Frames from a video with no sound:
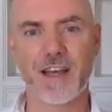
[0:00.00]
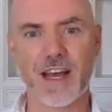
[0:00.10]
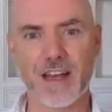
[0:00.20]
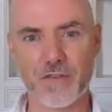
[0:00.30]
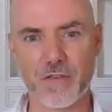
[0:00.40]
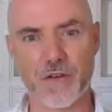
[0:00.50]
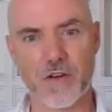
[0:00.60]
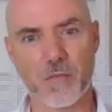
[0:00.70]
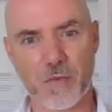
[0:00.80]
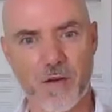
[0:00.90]
And if you are
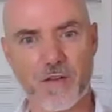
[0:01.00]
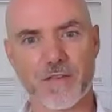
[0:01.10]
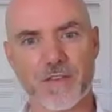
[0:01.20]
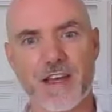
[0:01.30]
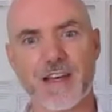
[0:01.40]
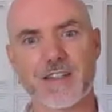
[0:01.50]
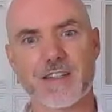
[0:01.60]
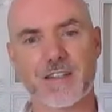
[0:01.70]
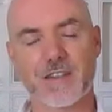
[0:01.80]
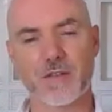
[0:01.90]
not part of that,
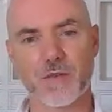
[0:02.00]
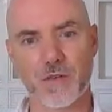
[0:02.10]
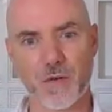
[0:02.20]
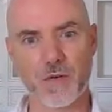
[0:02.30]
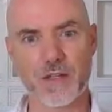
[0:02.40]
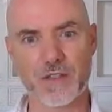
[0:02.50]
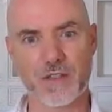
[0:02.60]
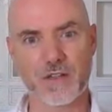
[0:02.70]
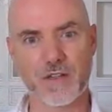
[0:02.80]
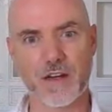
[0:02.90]
the recordings
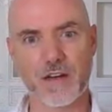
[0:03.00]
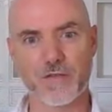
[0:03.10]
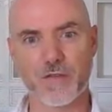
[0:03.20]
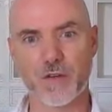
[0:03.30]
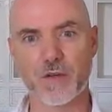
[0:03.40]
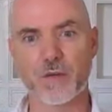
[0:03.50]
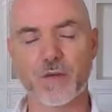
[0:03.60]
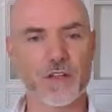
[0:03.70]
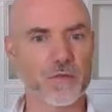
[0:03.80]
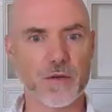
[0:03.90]
are there for
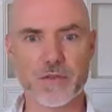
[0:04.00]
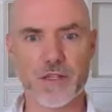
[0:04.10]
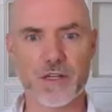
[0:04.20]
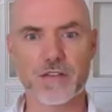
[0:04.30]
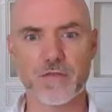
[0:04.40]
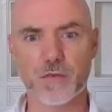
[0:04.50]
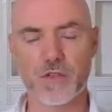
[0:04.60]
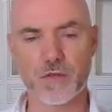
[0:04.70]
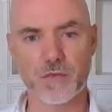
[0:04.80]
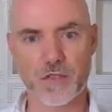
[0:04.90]
you on the website. If you want
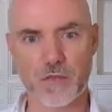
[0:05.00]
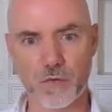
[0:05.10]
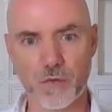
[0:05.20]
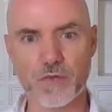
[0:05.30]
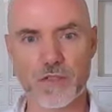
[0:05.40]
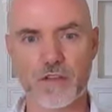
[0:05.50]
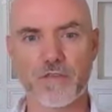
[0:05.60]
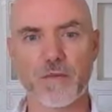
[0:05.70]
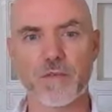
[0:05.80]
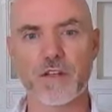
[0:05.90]
to go into the wounds of the
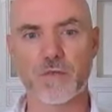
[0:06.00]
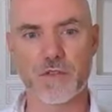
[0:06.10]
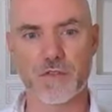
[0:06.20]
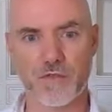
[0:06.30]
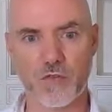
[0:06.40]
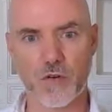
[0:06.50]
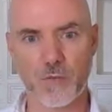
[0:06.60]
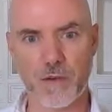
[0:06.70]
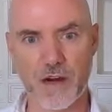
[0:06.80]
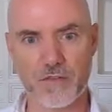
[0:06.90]
feminine, it was
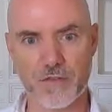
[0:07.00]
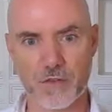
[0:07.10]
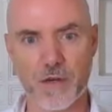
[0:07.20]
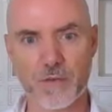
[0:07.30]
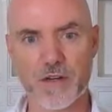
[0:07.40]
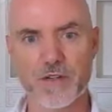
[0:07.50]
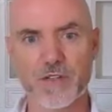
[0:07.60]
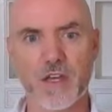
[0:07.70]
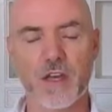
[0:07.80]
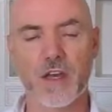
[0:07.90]
four powerful
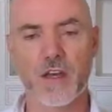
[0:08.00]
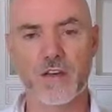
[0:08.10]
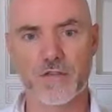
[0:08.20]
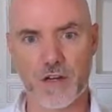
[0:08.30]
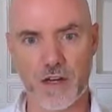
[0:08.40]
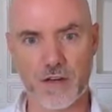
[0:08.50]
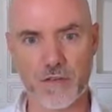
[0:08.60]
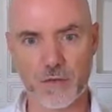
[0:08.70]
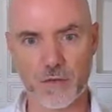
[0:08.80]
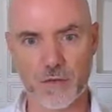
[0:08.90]
webinars for
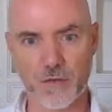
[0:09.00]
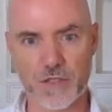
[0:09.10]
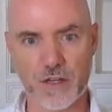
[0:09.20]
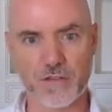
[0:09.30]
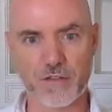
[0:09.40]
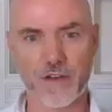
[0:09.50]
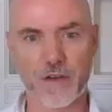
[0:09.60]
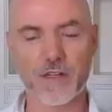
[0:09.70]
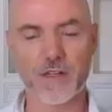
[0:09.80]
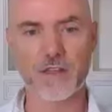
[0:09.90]
clearing the wounds of the
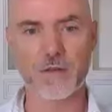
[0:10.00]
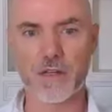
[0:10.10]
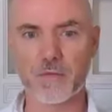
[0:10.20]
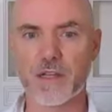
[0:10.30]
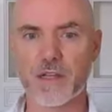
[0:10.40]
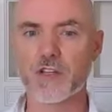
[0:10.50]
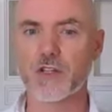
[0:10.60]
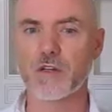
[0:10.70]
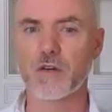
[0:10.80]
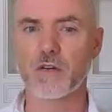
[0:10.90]
feminine, the
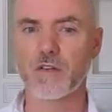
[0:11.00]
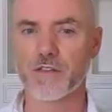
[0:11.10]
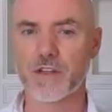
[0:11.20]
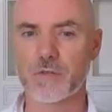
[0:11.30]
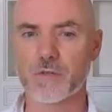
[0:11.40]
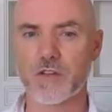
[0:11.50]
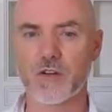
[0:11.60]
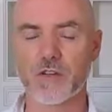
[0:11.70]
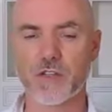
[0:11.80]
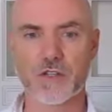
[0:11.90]
manipulation, the victimhood
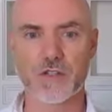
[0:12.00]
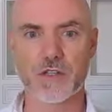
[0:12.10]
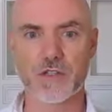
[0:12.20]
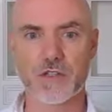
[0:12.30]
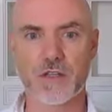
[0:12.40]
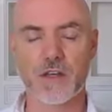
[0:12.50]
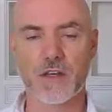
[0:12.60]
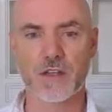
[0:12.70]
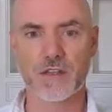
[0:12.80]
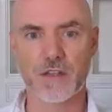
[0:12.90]
consciousness,
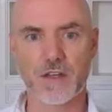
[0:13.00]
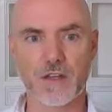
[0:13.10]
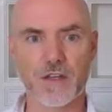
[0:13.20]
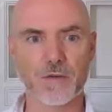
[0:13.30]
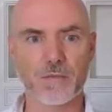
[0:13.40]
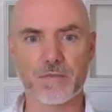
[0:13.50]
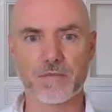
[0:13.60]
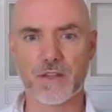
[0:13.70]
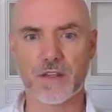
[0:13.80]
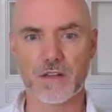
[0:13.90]
the
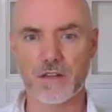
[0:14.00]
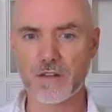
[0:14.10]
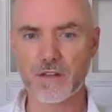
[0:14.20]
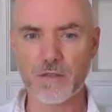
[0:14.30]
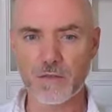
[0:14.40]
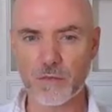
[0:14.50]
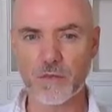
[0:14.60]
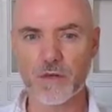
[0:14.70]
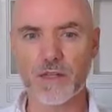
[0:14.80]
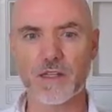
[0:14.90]

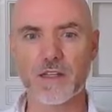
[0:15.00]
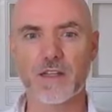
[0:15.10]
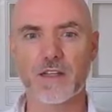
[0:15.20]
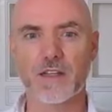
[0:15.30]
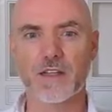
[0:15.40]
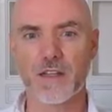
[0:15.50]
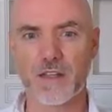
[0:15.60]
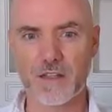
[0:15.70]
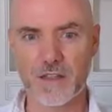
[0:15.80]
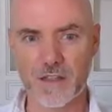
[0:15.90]
really
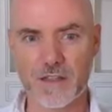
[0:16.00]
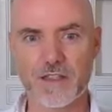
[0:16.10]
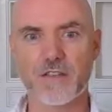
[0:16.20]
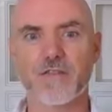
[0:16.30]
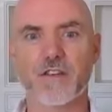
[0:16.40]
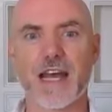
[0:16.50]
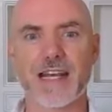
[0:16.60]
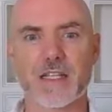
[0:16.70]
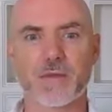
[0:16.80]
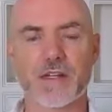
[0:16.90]
different
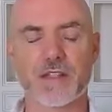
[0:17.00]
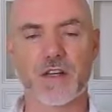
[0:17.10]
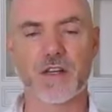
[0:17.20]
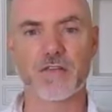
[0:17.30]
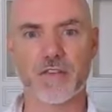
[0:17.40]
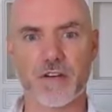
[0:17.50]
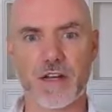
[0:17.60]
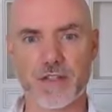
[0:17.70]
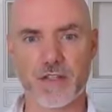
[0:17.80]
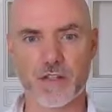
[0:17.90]
aspects of our
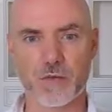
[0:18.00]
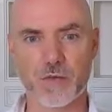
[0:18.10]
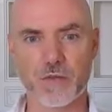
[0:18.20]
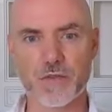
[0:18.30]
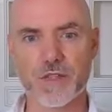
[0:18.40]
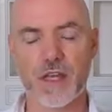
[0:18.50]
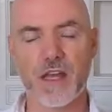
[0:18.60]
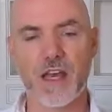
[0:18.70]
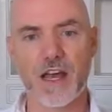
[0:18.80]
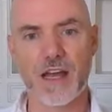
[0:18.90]
ancestral wounds.
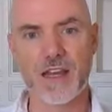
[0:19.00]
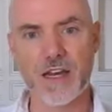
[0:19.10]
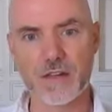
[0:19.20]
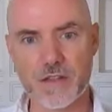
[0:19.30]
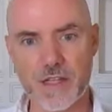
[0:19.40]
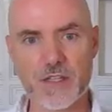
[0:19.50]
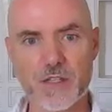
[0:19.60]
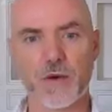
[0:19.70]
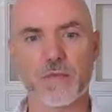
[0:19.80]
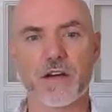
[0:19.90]
And now
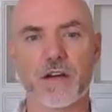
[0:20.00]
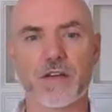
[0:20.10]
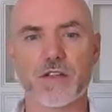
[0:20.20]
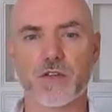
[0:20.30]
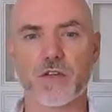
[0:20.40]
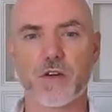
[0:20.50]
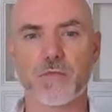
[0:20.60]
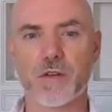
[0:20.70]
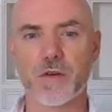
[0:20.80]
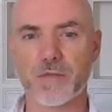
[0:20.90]
this webinar is going to
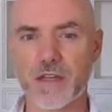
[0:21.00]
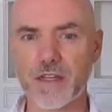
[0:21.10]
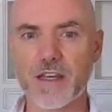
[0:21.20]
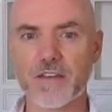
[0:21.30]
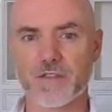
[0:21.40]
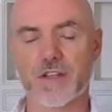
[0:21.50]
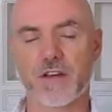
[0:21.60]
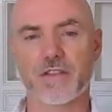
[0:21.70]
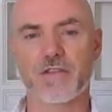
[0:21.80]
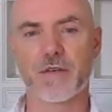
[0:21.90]
open up the gifts
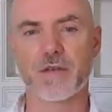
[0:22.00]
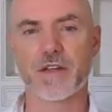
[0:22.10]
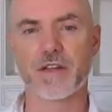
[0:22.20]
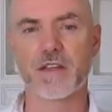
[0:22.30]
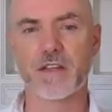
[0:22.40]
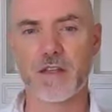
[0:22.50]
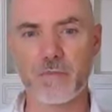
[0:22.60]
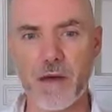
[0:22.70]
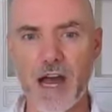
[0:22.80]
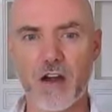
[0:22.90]
of the feminine, the
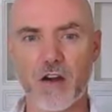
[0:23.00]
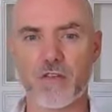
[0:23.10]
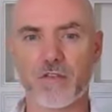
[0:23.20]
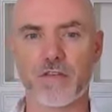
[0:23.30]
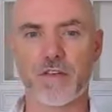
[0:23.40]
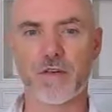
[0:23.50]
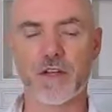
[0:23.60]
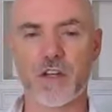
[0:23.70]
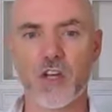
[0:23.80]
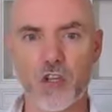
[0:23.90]
power of the
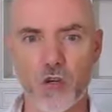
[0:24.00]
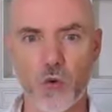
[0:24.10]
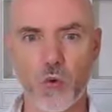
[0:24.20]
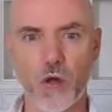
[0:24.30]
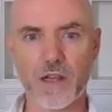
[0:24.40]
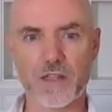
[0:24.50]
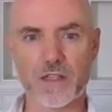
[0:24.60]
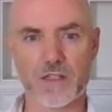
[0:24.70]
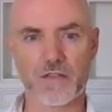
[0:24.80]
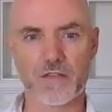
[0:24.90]
feminine, the
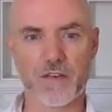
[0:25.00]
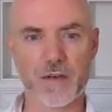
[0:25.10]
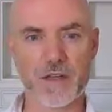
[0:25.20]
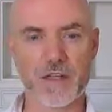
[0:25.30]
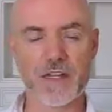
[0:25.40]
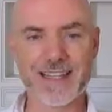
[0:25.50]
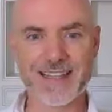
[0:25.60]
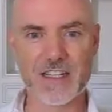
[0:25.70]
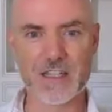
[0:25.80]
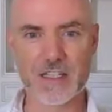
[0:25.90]
qualities of the feminine,
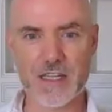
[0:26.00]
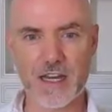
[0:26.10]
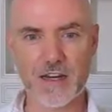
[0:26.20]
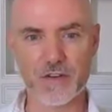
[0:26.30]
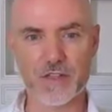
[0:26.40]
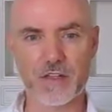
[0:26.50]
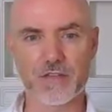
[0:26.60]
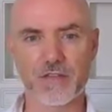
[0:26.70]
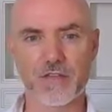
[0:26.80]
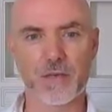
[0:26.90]
the integrity
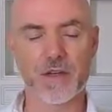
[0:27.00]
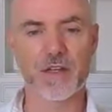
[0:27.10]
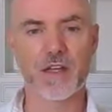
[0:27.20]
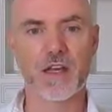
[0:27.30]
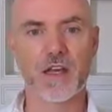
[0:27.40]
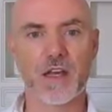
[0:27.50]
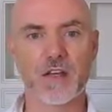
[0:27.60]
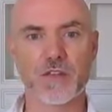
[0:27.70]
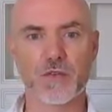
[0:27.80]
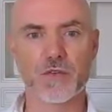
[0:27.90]
of the feminine.
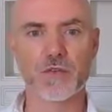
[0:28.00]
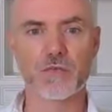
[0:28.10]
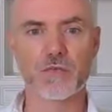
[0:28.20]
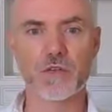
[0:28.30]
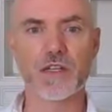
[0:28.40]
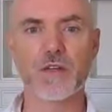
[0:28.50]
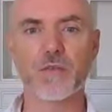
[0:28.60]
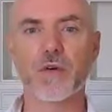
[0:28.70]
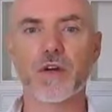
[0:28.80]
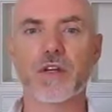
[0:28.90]
So it's really
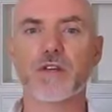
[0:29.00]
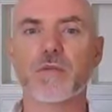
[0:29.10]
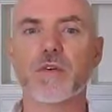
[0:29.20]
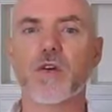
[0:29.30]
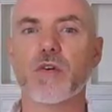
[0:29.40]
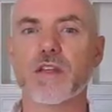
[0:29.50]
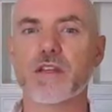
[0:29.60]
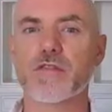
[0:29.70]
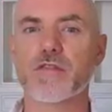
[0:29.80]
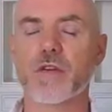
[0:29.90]
working with all the
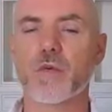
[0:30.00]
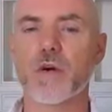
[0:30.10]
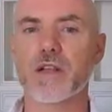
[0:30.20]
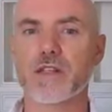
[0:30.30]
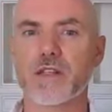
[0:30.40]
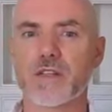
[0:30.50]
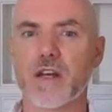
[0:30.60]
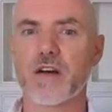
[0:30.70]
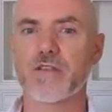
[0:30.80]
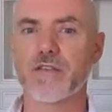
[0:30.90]
different qualities
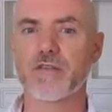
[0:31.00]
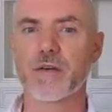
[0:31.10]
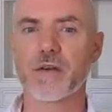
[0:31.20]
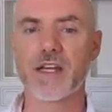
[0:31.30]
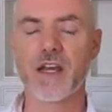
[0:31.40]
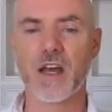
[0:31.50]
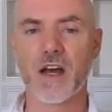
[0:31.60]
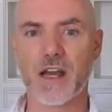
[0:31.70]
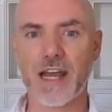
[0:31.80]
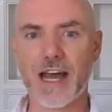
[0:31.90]
of the feminine
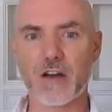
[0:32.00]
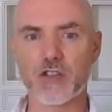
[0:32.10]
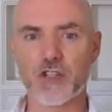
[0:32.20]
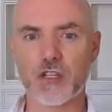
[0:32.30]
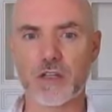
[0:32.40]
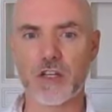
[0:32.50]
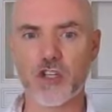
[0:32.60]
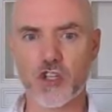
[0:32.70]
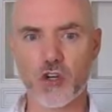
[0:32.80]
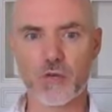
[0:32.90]
on how she
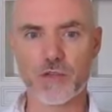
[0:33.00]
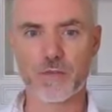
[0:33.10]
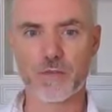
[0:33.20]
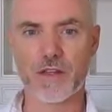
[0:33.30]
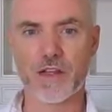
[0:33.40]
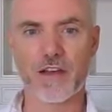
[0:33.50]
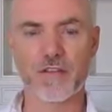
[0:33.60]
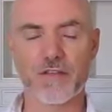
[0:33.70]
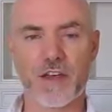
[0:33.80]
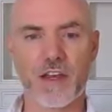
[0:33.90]
shows up in
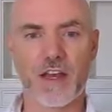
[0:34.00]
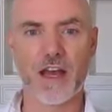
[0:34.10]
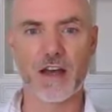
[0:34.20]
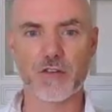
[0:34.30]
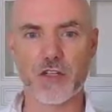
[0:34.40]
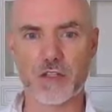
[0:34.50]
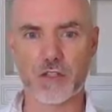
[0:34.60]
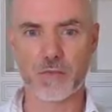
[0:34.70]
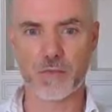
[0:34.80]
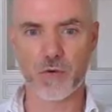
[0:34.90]
life, how she
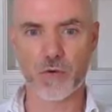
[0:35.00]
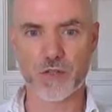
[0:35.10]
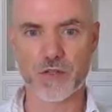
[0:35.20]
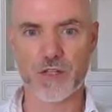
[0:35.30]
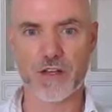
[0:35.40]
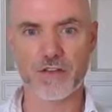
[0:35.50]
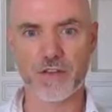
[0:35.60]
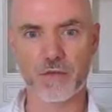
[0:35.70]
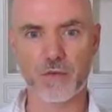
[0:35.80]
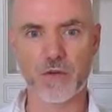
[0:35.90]
supports herself
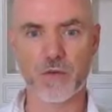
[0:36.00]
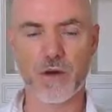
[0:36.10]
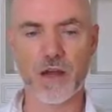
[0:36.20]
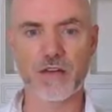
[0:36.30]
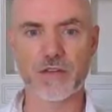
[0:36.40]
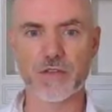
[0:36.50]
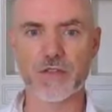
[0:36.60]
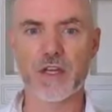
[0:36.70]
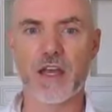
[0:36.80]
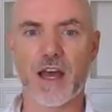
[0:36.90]
and the world around
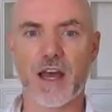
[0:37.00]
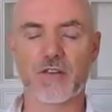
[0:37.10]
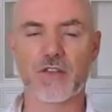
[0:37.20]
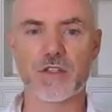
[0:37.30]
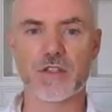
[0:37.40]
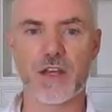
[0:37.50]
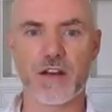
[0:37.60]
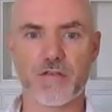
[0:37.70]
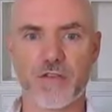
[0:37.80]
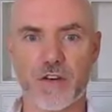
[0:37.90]
us, how she's
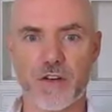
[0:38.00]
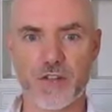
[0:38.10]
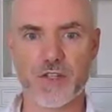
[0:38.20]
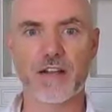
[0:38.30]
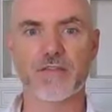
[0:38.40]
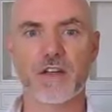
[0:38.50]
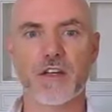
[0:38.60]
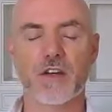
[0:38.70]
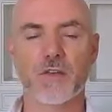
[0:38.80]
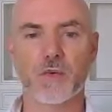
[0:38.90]
there for herself
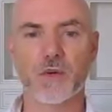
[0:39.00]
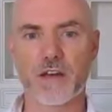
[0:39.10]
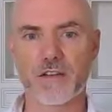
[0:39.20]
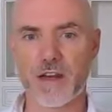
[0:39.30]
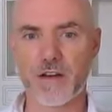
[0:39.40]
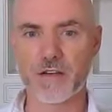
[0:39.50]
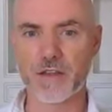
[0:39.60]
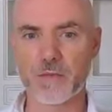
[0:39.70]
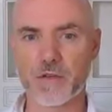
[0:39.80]
without carrying